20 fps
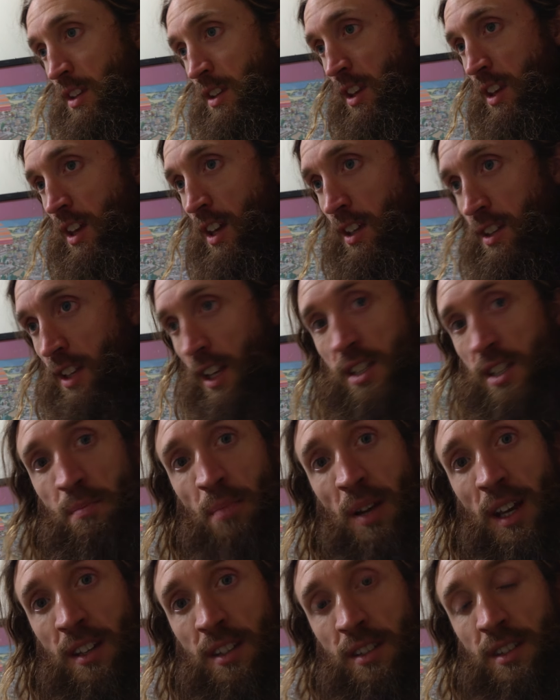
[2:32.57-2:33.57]
Yeah, you think it's a
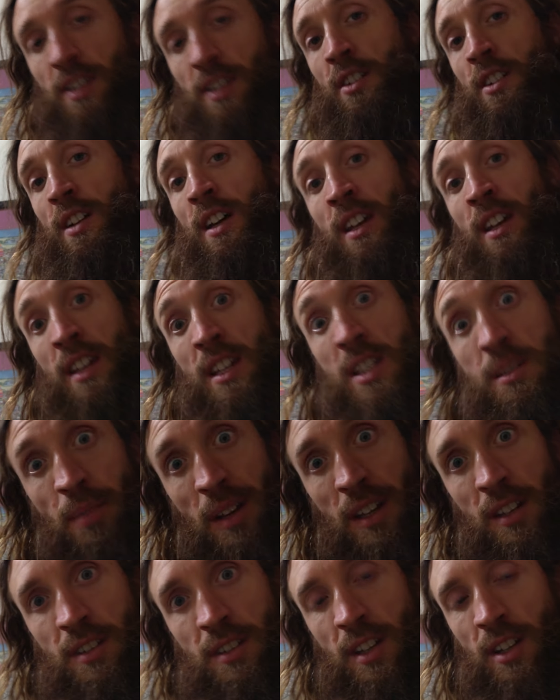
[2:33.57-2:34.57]
paint thinner, and it is a
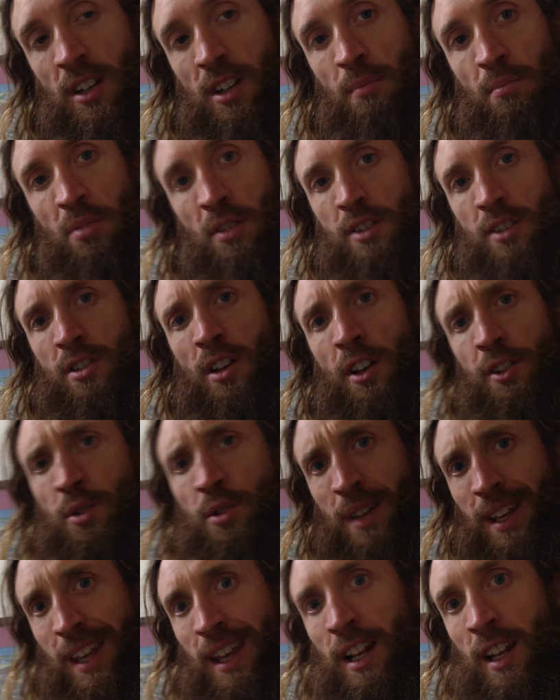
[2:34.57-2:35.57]
paint thinner, but it's
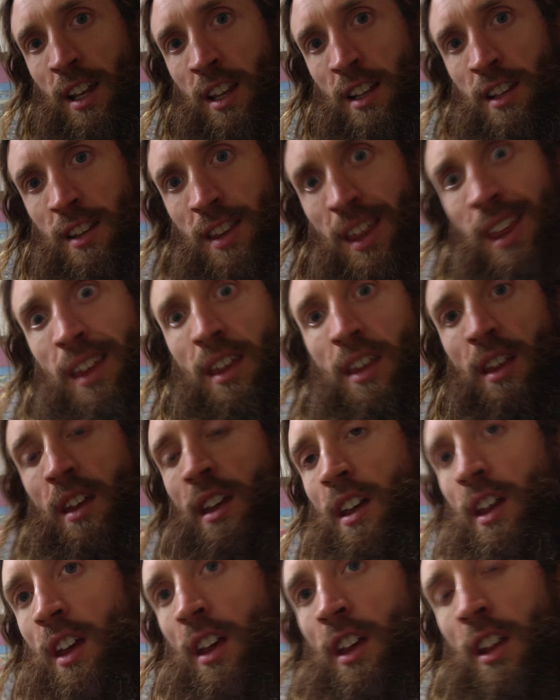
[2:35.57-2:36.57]
also a healing thing.
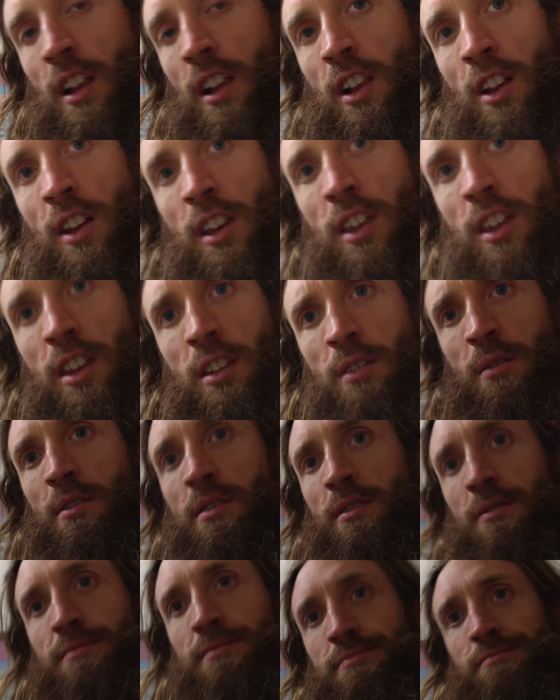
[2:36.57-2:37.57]
Like,
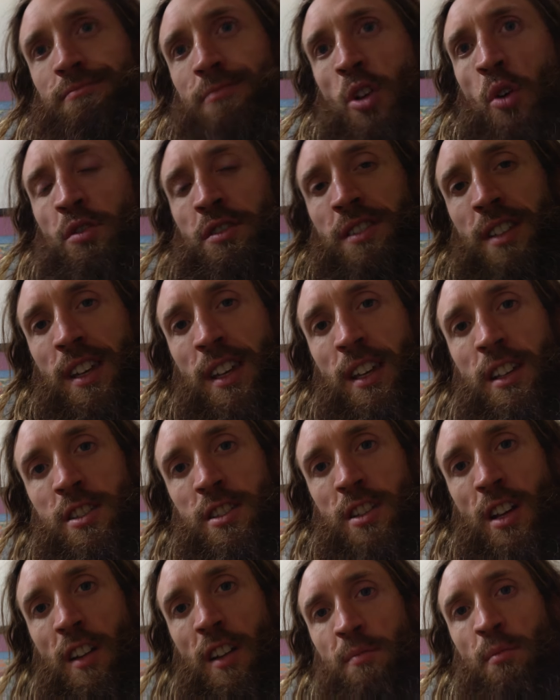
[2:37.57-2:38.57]
loads of things
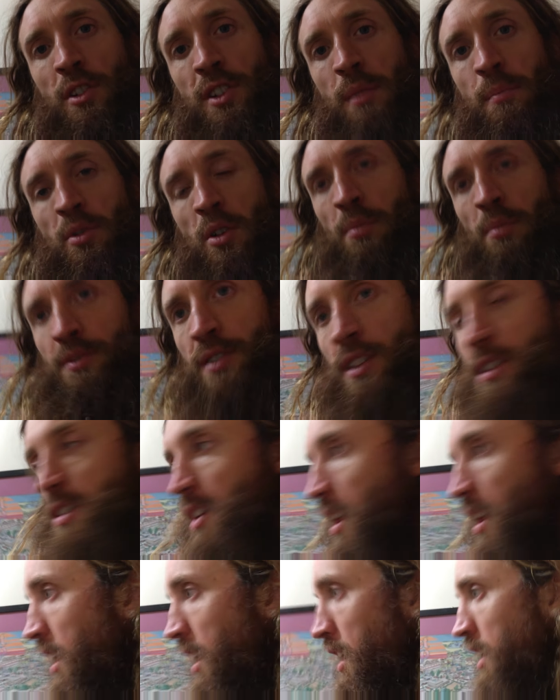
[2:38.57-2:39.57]
serve multi-purposes.
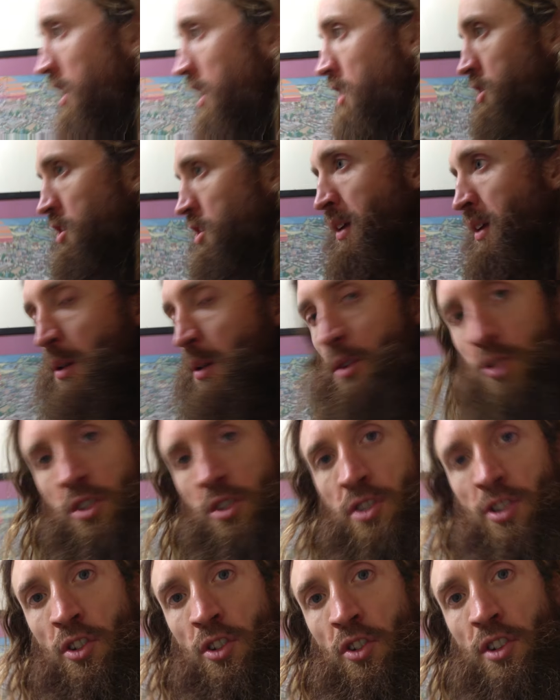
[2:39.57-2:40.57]
So anyway, it's
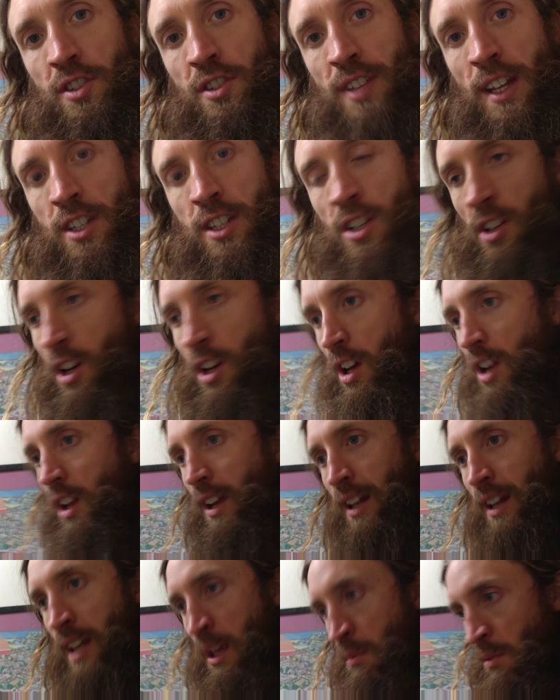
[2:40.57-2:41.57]
just another essential oil,
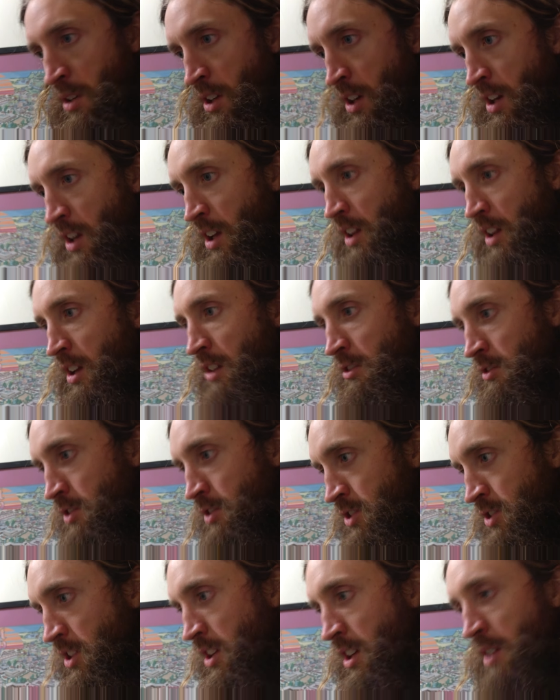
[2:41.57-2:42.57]
like lemon oil,
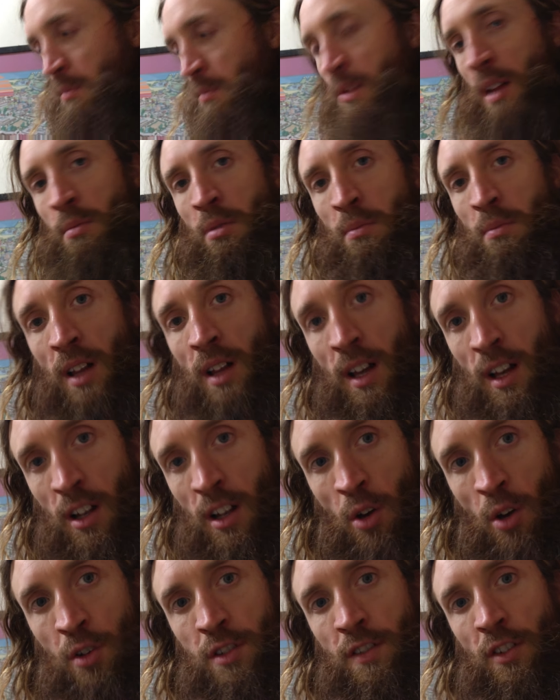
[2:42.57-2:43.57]
orange oil, blah, blah, blah.
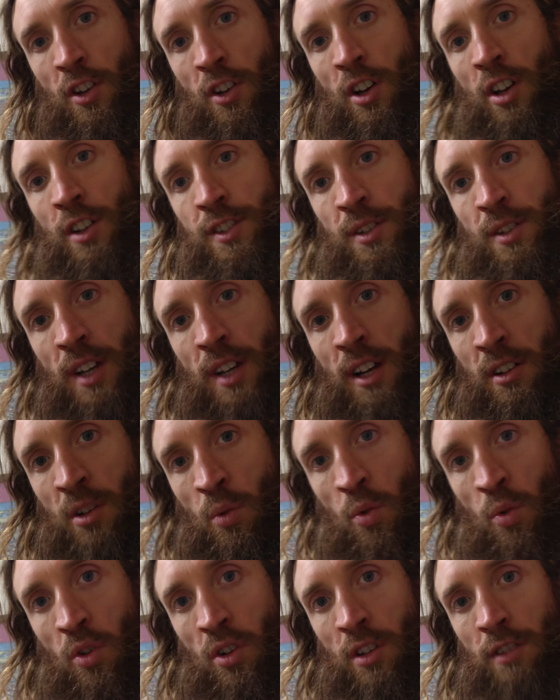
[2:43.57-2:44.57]
Loads of oils out there in the
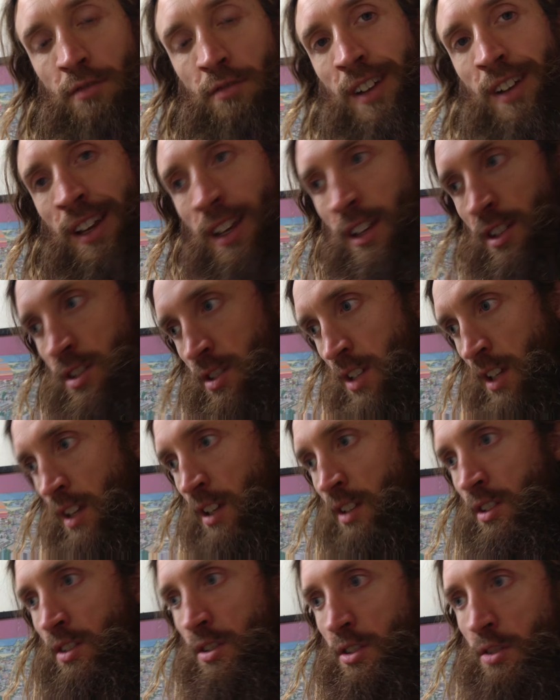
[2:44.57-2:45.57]
world,
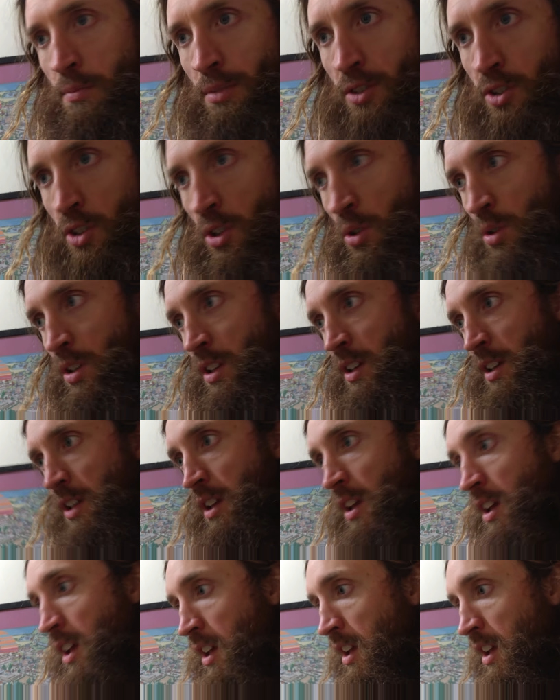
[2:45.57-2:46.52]
frankincense, patchouli.